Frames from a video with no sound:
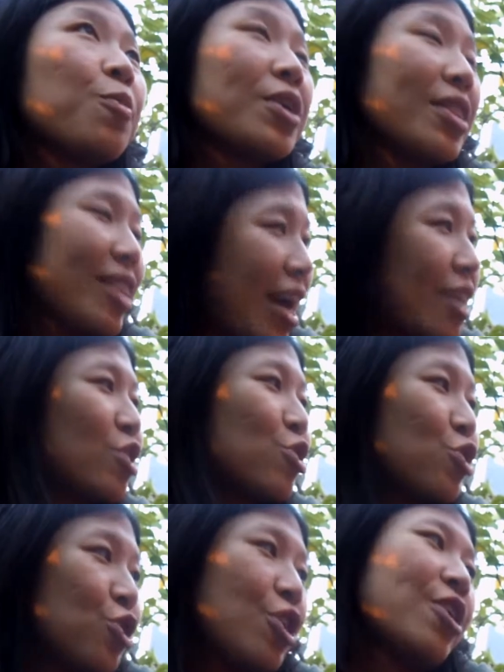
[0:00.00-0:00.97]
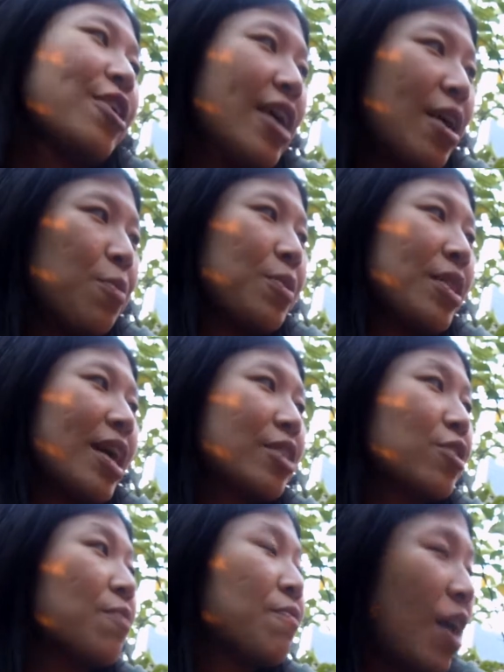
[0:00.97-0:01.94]
like to share, and we like
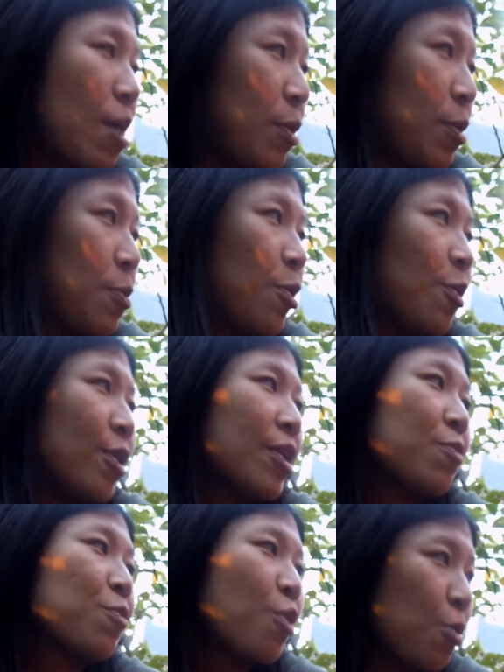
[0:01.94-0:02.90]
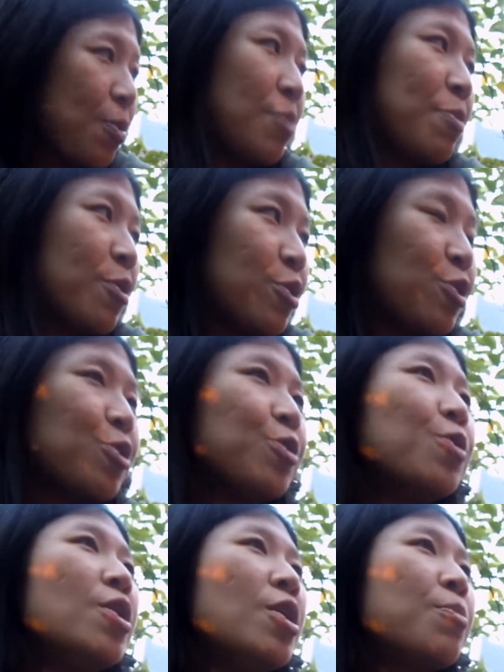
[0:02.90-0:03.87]
to invite people, enroll people to
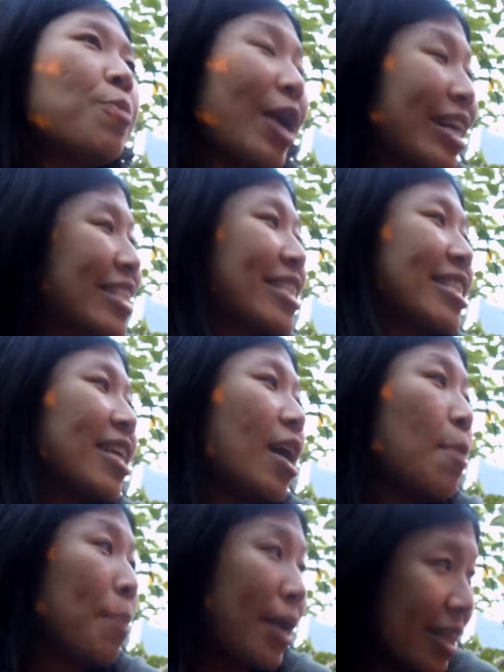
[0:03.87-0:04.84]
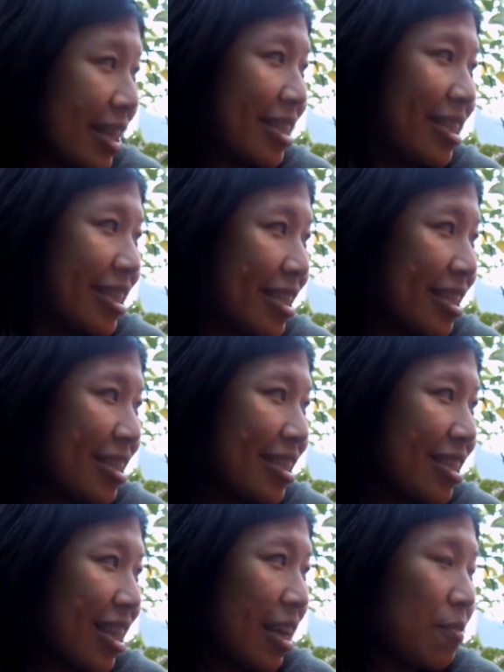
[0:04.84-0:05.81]
practice abundance,
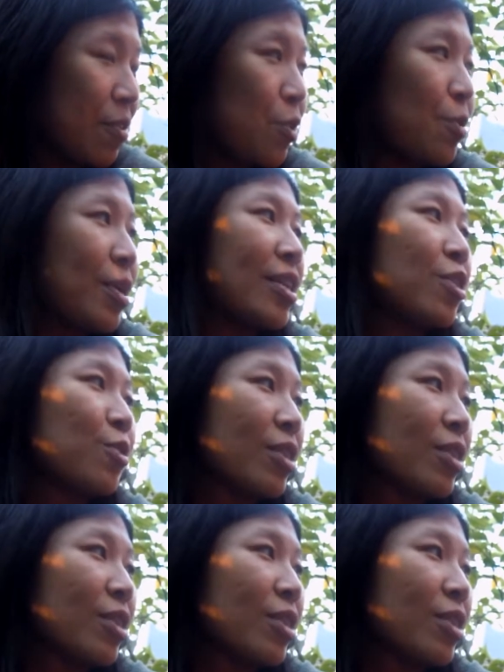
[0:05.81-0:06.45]
like viewing your